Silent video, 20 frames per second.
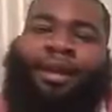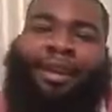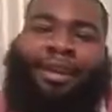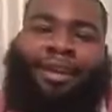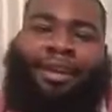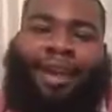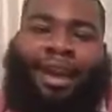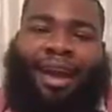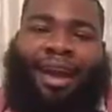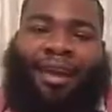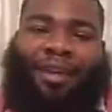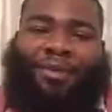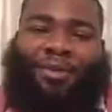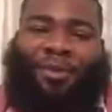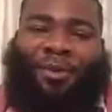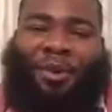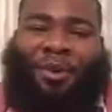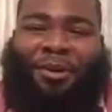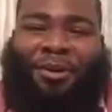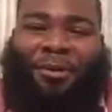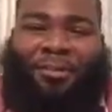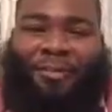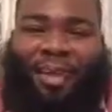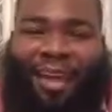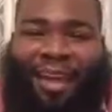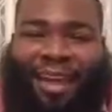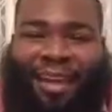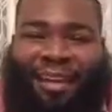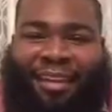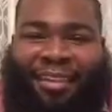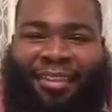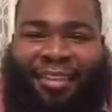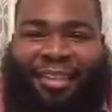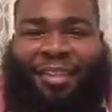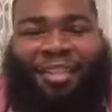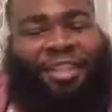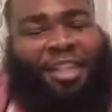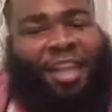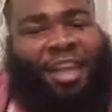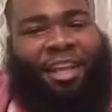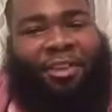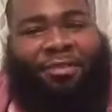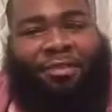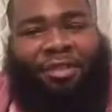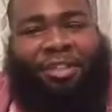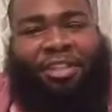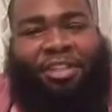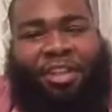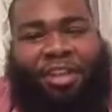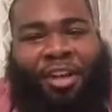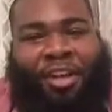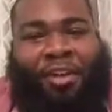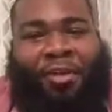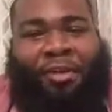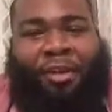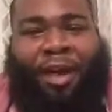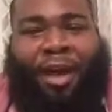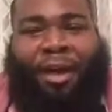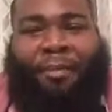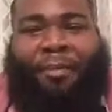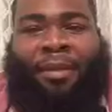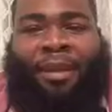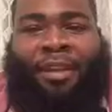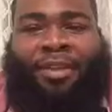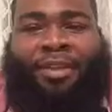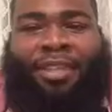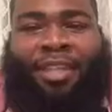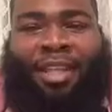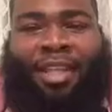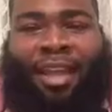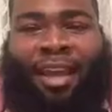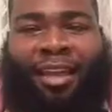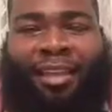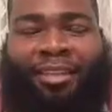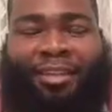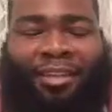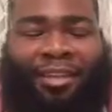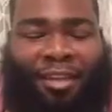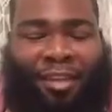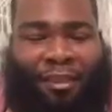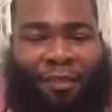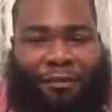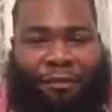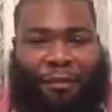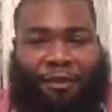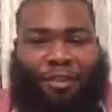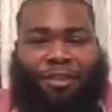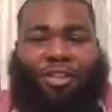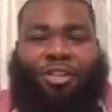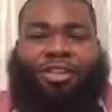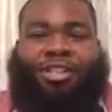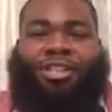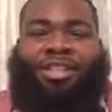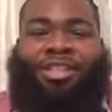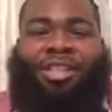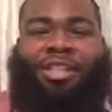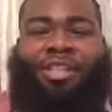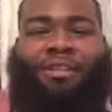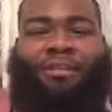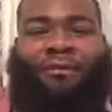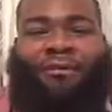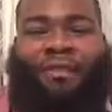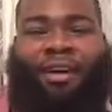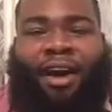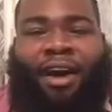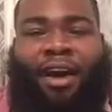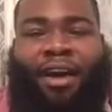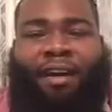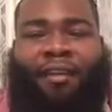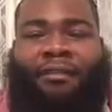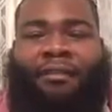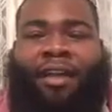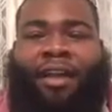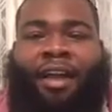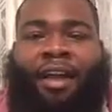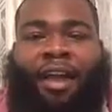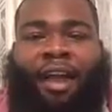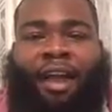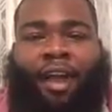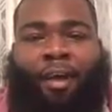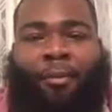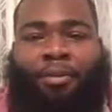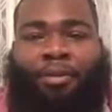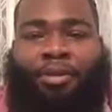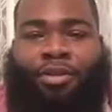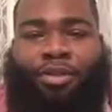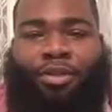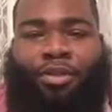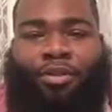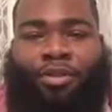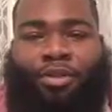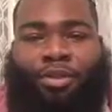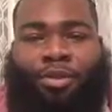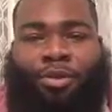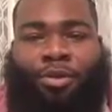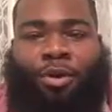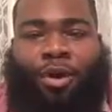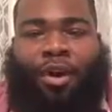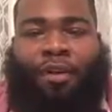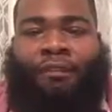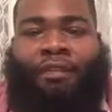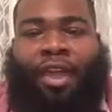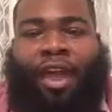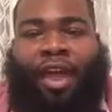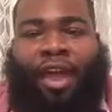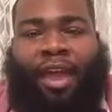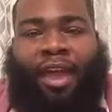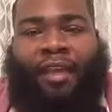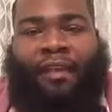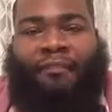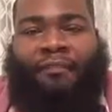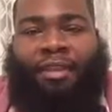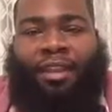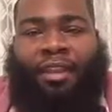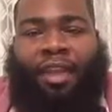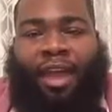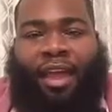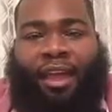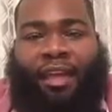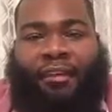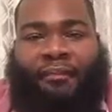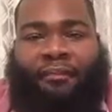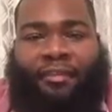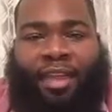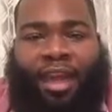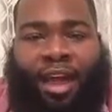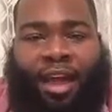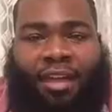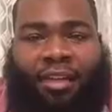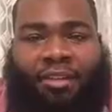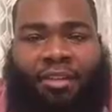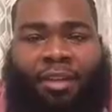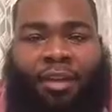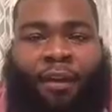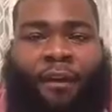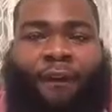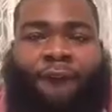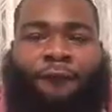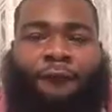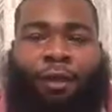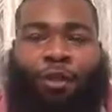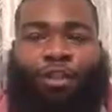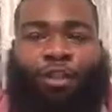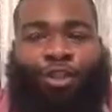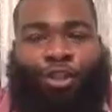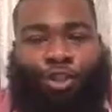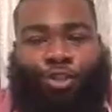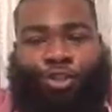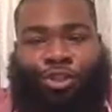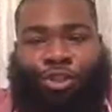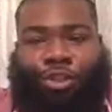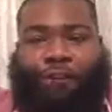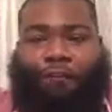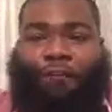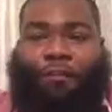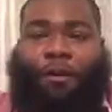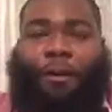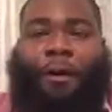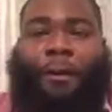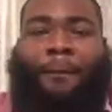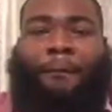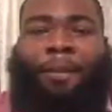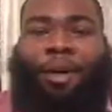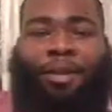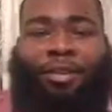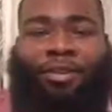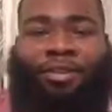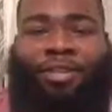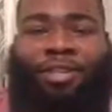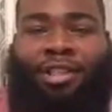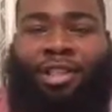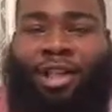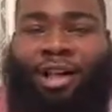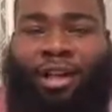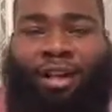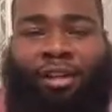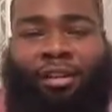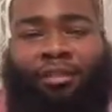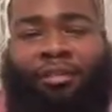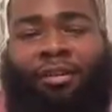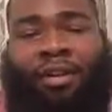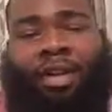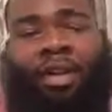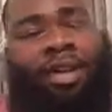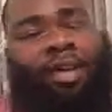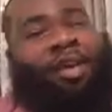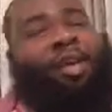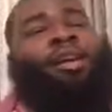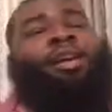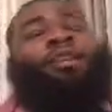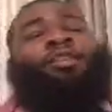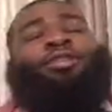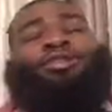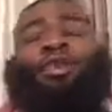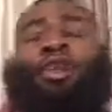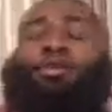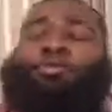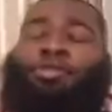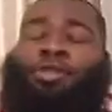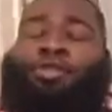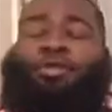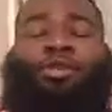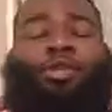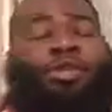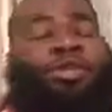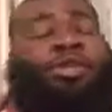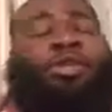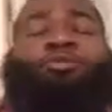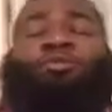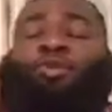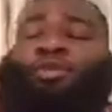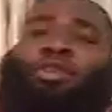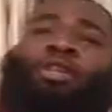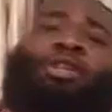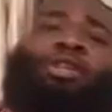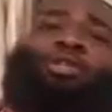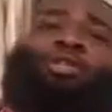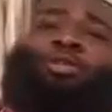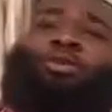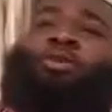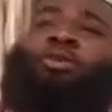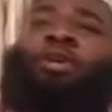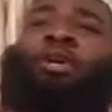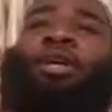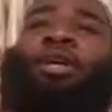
Hey guys, welcome back to the Chatty Ree Show. I'm here tonight to give you your Season 5, Episode 2 of the Have and the Have-Nots for Searching for a Mother's Love. So I'm just going to jump straight into